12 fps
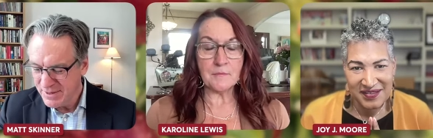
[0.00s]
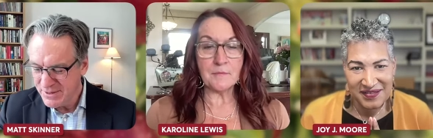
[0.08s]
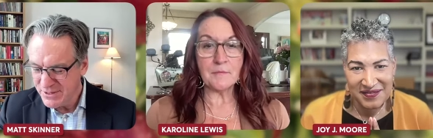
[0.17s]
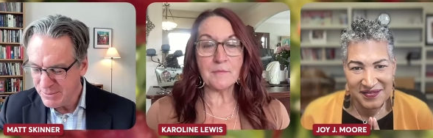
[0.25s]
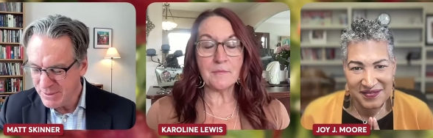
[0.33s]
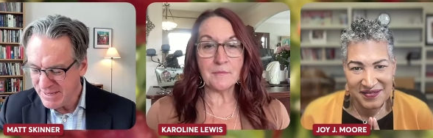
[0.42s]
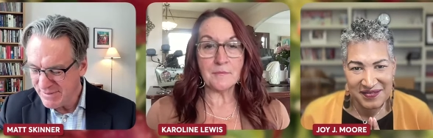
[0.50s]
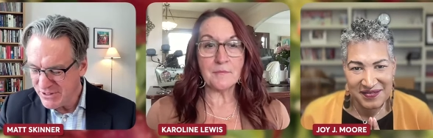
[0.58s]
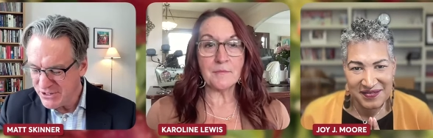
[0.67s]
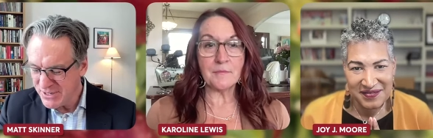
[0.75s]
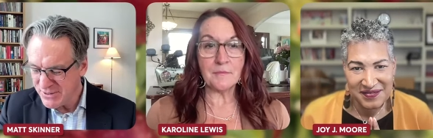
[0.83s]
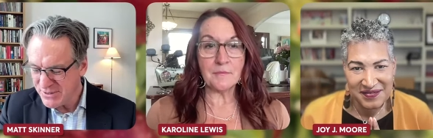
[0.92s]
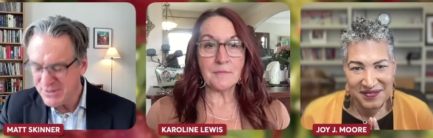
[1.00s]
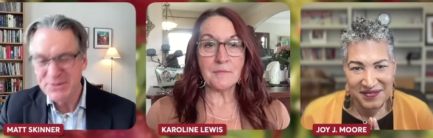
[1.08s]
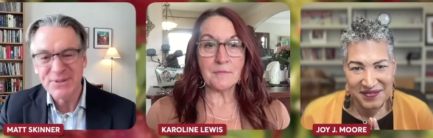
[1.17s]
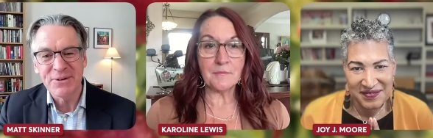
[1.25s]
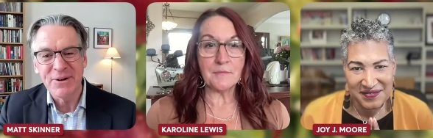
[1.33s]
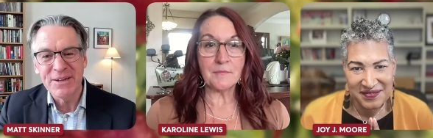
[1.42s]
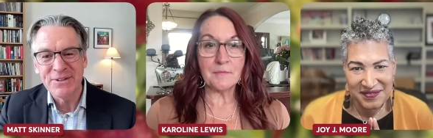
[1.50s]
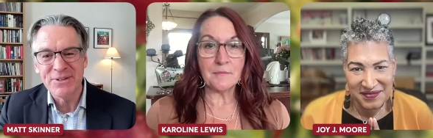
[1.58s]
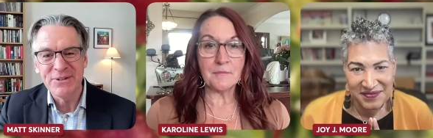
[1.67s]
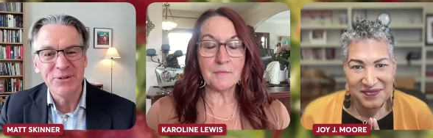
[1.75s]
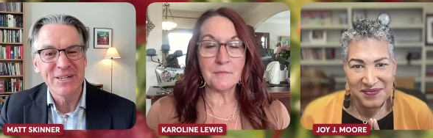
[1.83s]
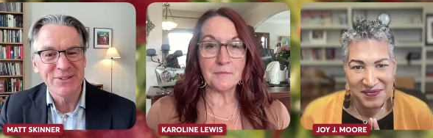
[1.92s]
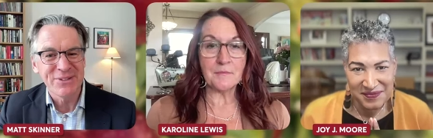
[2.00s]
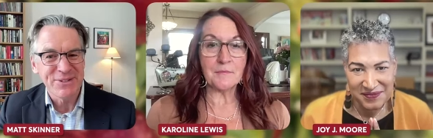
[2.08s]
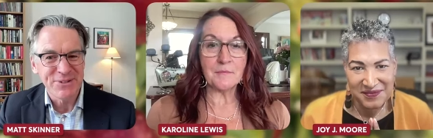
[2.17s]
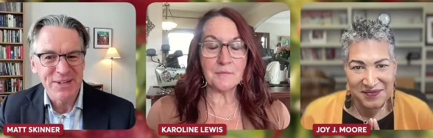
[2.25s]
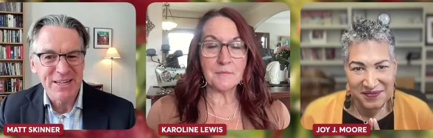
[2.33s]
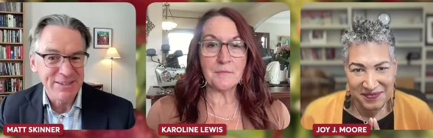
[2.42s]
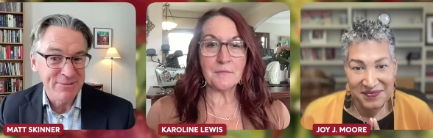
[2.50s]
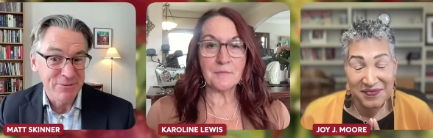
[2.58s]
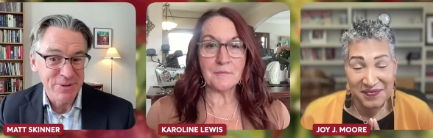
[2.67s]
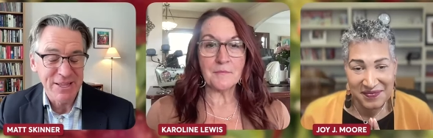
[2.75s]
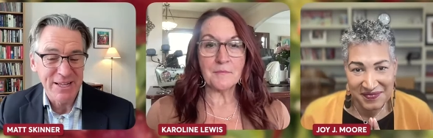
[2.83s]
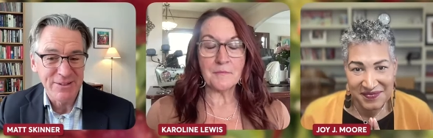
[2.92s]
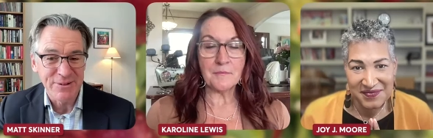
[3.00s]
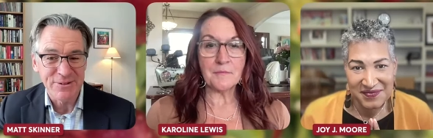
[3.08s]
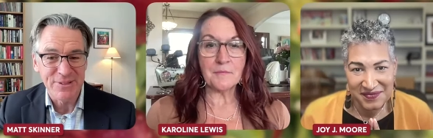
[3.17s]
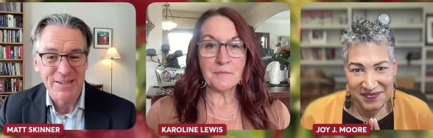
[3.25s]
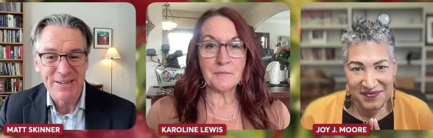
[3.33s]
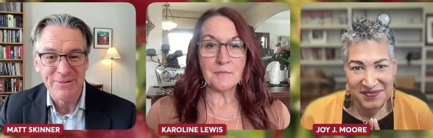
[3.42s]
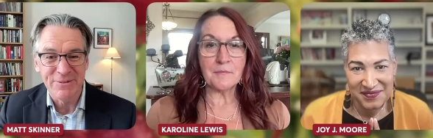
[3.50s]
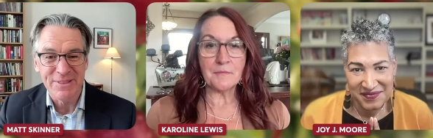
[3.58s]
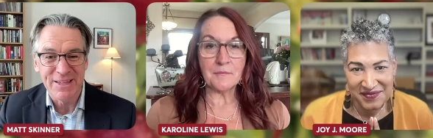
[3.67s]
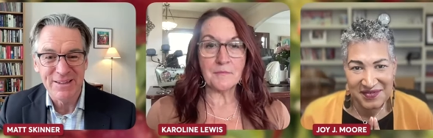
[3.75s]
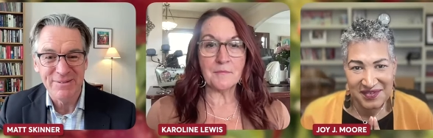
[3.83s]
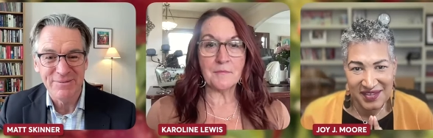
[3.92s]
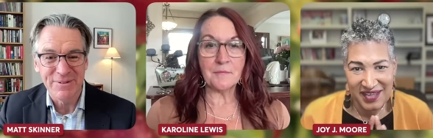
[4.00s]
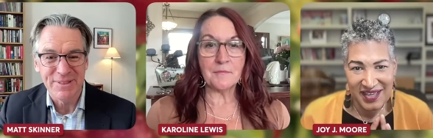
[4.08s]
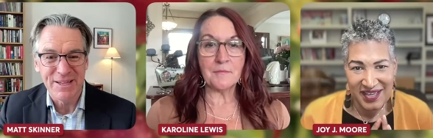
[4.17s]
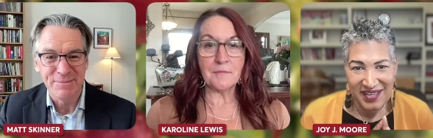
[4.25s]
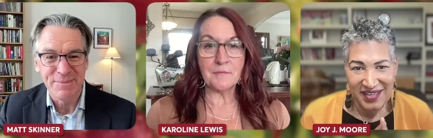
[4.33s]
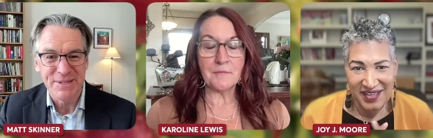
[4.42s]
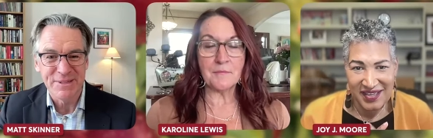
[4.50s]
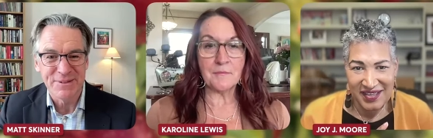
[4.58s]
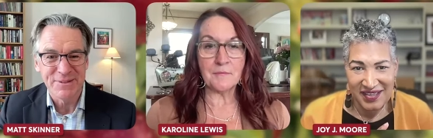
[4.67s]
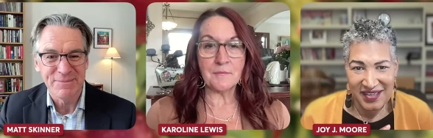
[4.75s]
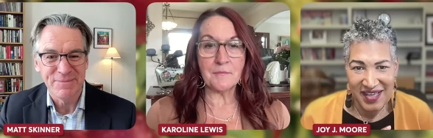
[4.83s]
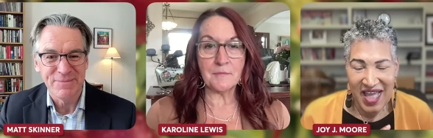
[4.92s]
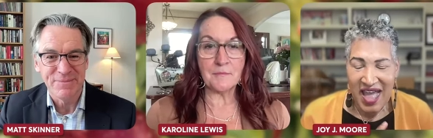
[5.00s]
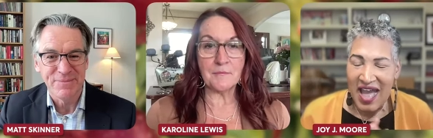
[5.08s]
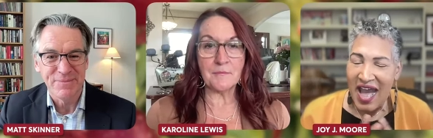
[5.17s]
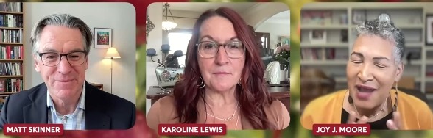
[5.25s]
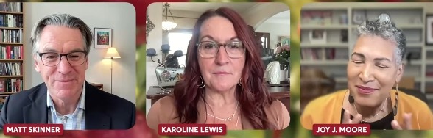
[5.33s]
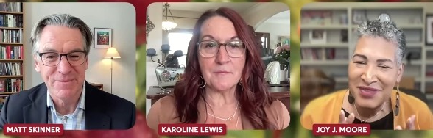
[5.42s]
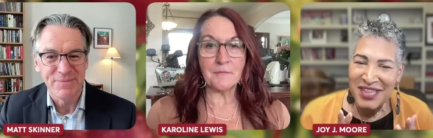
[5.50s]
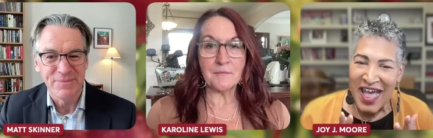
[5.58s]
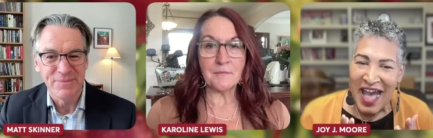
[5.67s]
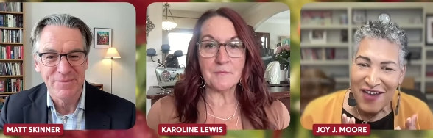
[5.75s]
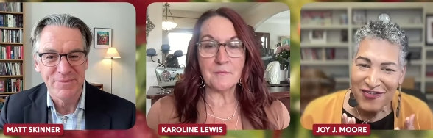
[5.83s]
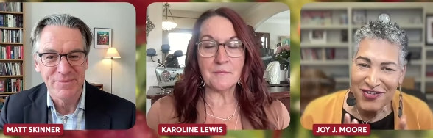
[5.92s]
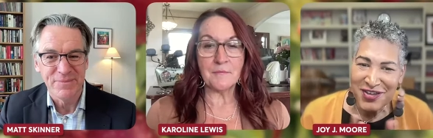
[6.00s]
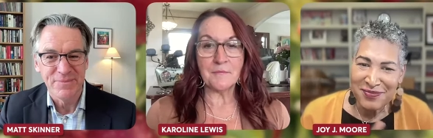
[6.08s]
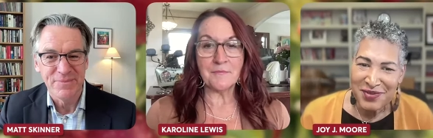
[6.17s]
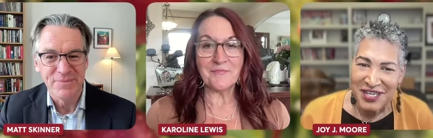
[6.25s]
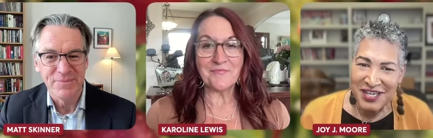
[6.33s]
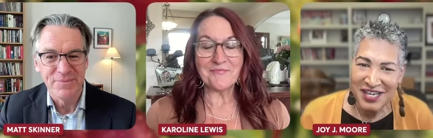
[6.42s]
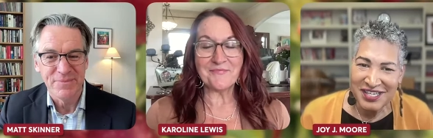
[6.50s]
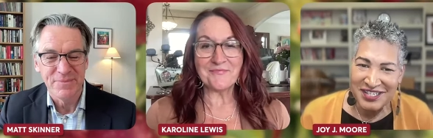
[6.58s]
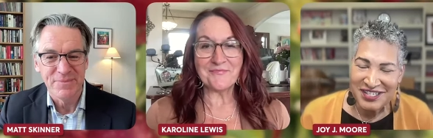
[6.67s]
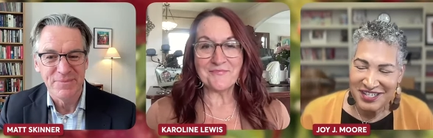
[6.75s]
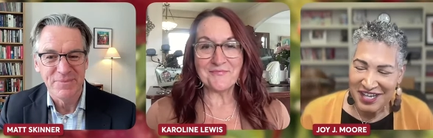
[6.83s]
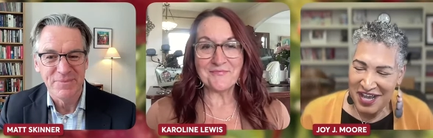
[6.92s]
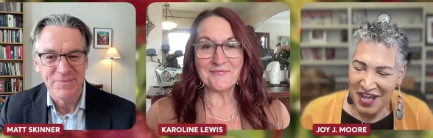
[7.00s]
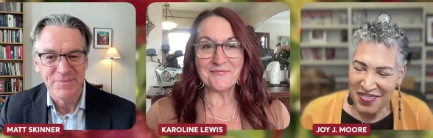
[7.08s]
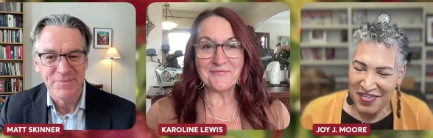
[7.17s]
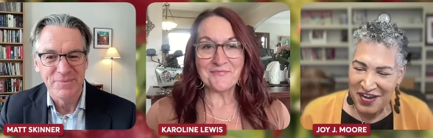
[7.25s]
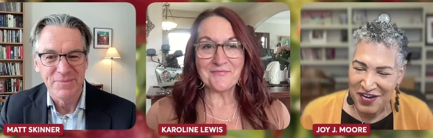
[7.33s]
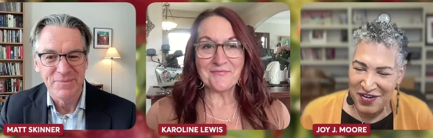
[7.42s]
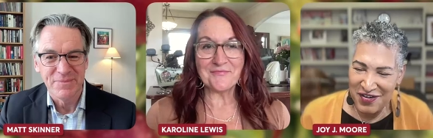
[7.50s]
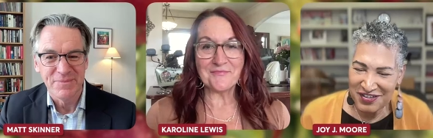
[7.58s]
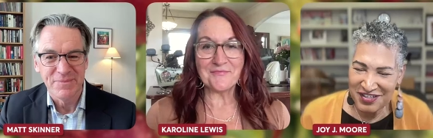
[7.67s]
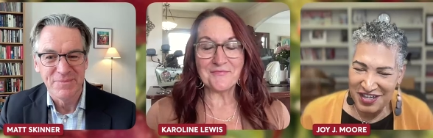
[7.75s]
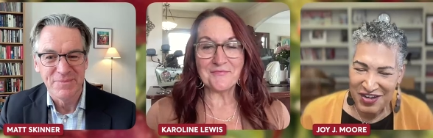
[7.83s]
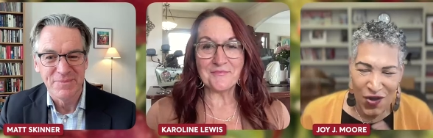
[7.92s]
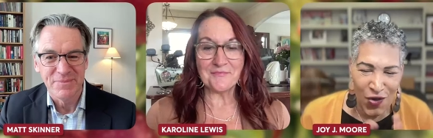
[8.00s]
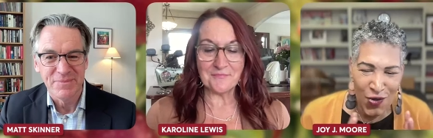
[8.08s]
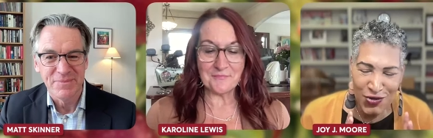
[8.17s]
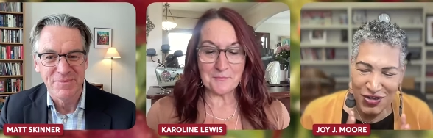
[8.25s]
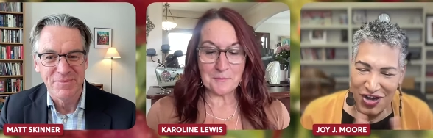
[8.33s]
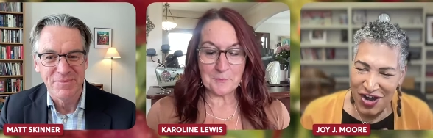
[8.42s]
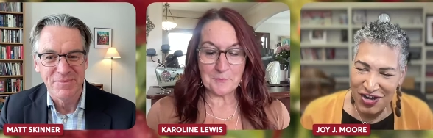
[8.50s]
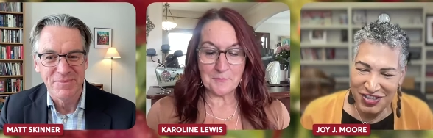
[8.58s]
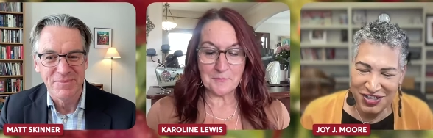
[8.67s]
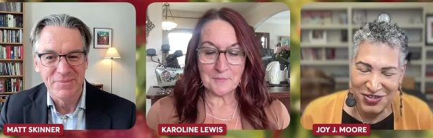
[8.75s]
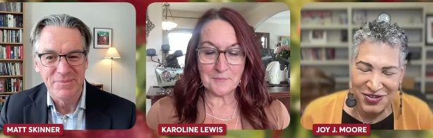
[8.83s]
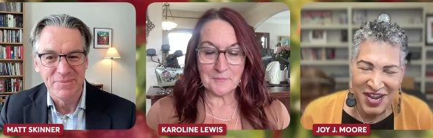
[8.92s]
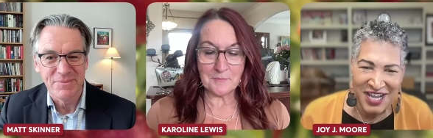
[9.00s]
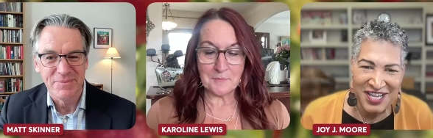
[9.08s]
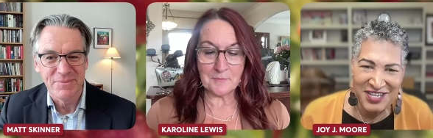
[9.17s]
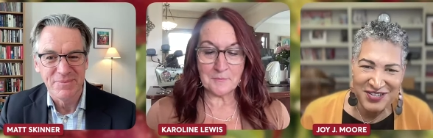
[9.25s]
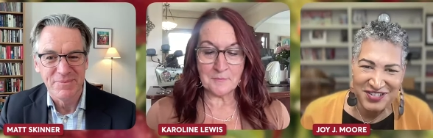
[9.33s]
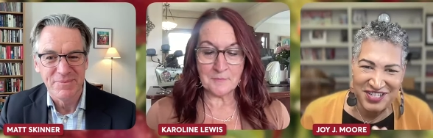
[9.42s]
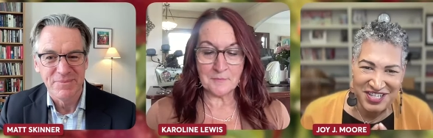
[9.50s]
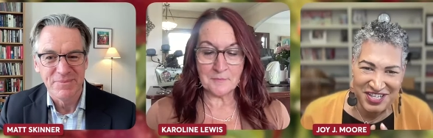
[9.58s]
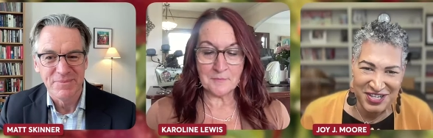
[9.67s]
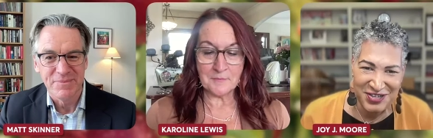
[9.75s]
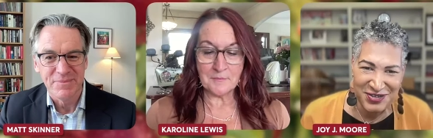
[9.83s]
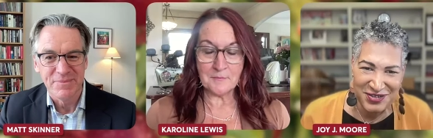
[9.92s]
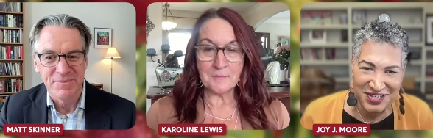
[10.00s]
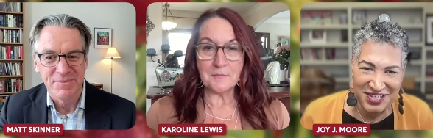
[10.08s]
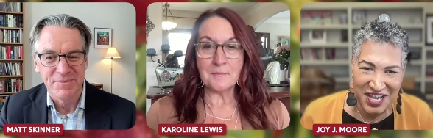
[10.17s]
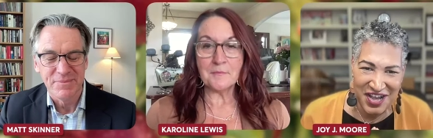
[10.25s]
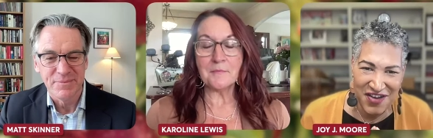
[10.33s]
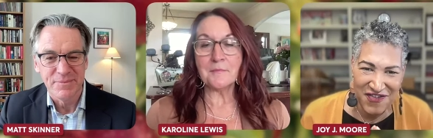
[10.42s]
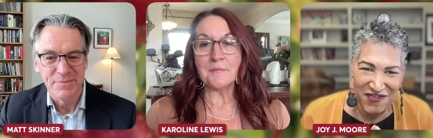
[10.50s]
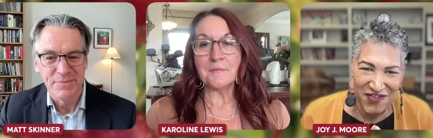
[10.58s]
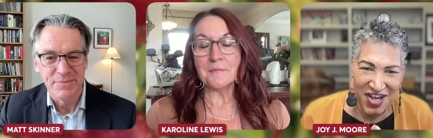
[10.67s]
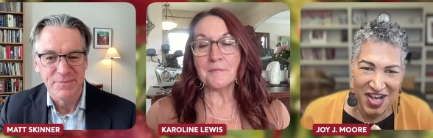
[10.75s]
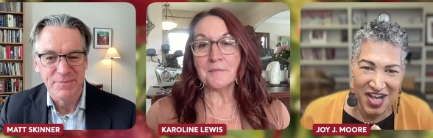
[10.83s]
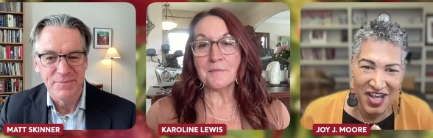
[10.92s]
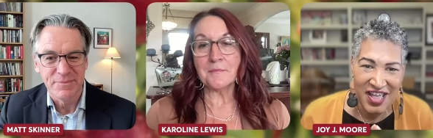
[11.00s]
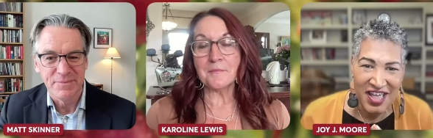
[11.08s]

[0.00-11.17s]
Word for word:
Speaker 1: to believe that Jesus is the Christ, and who gets to decide even what that looks like or what that, what that means?
Speaker 2: I'm laughing because uh, there's an old cartoon I used to use of uh,